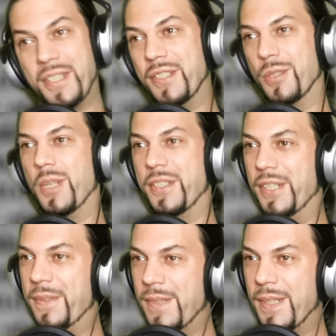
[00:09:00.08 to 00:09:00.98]
No
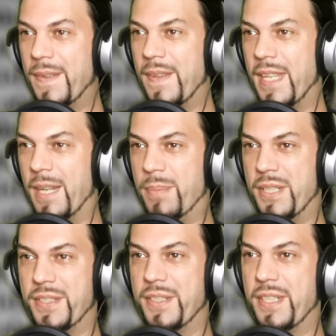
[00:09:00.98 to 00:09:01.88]
wonder. At
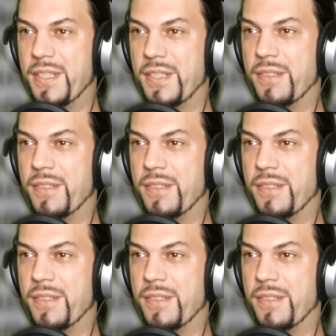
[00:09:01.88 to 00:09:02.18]
present, he is under